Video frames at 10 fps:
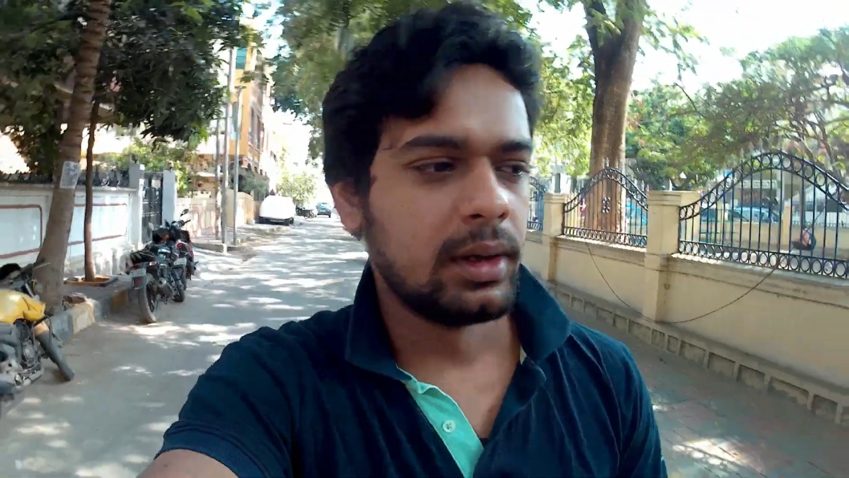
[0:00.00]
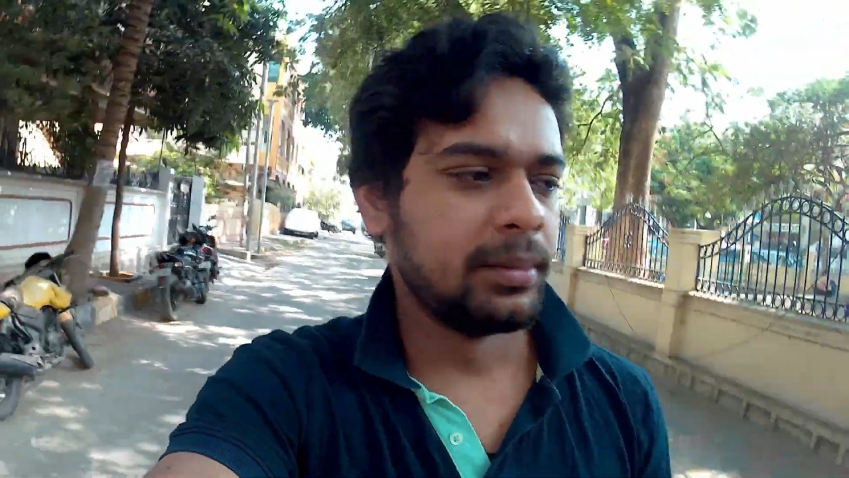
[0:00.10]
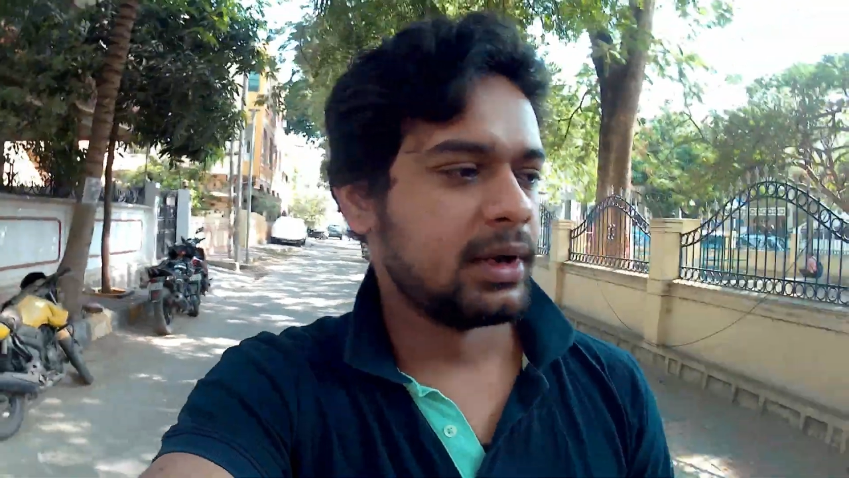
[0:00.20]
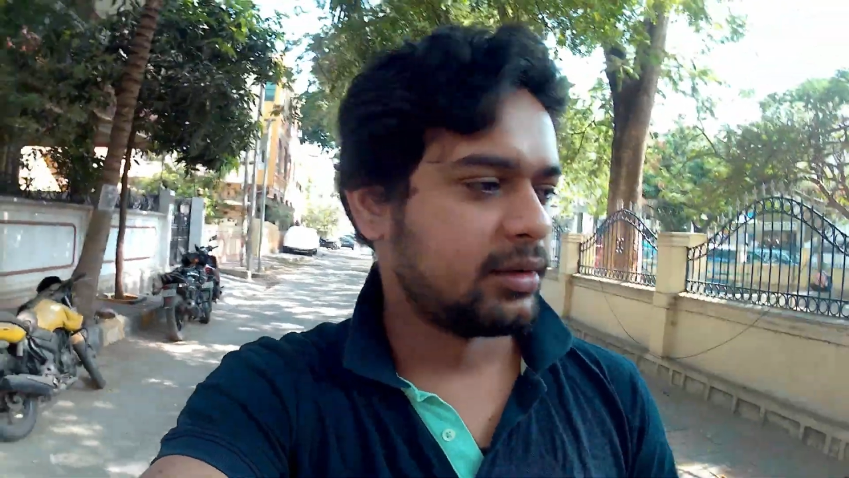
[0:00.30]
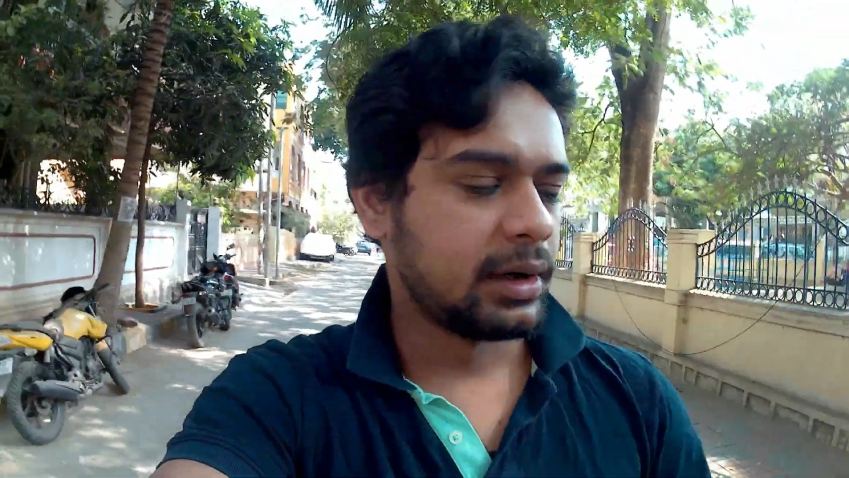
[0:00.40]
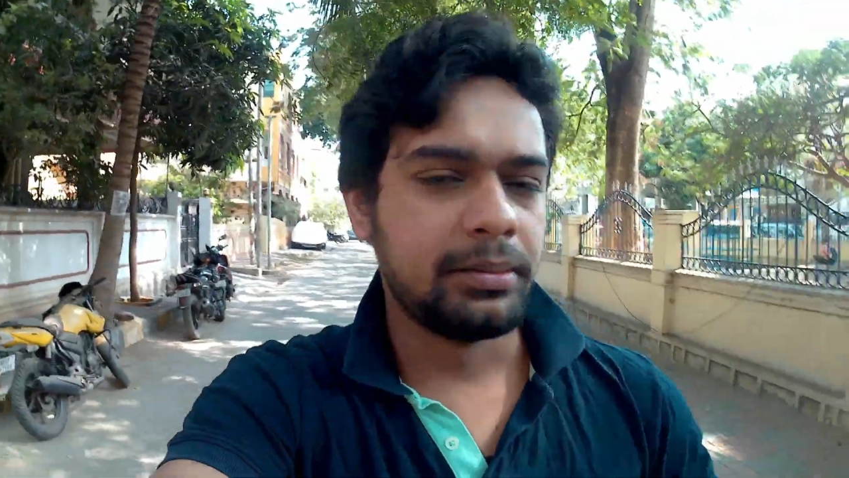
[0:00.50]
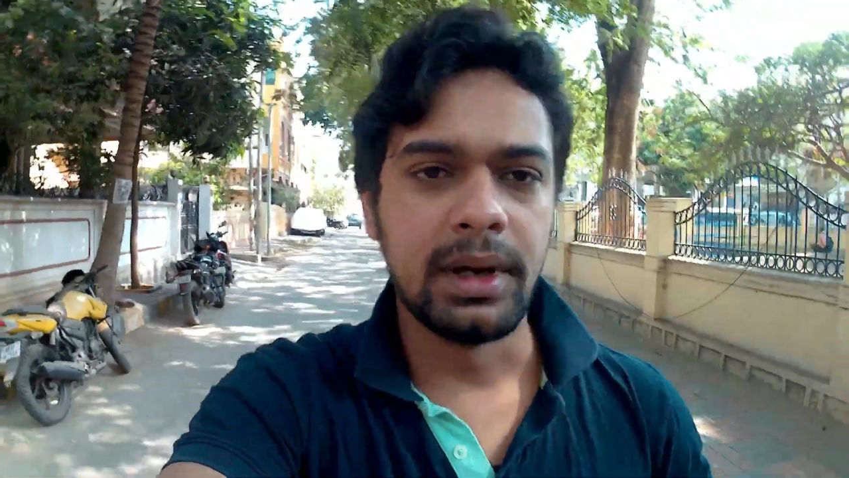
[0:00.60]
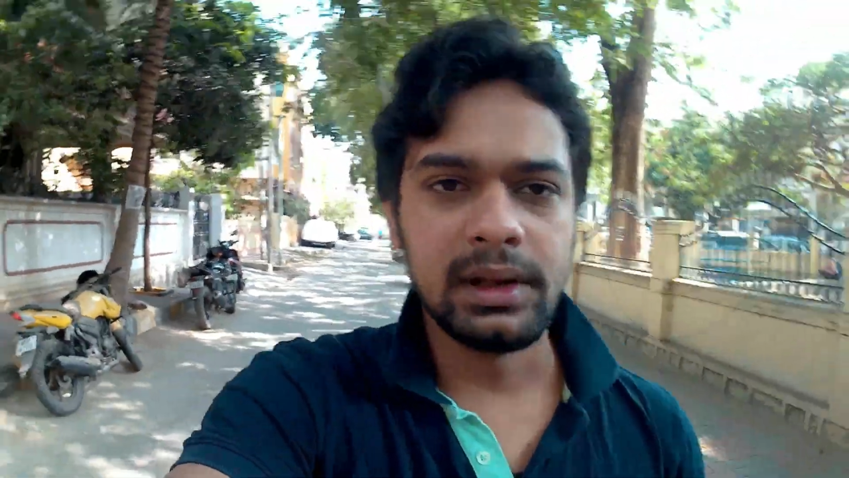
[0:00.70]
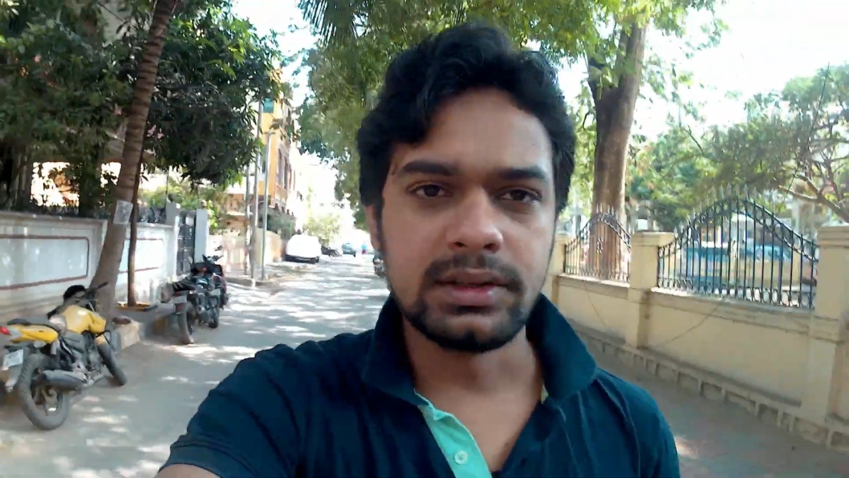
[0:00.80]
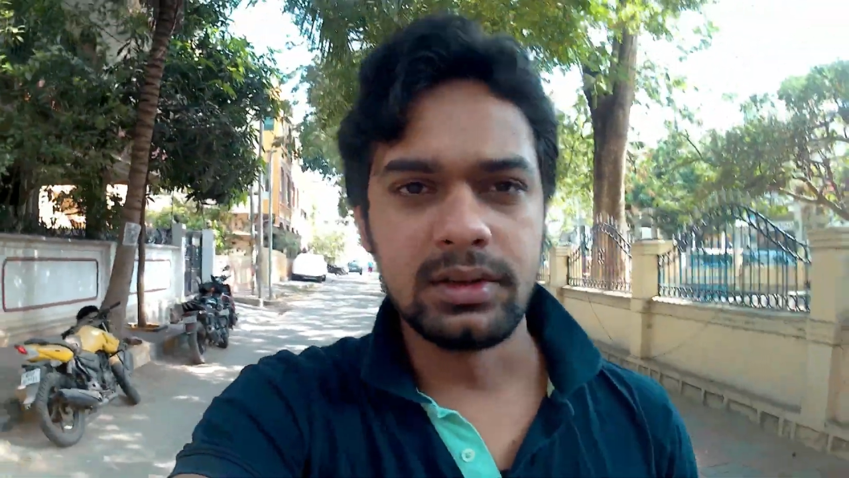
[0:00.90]
camera white
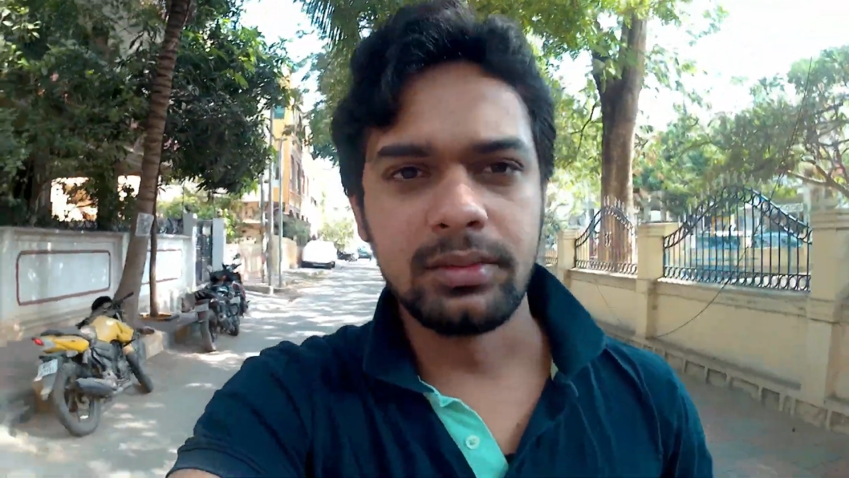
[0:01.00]
balance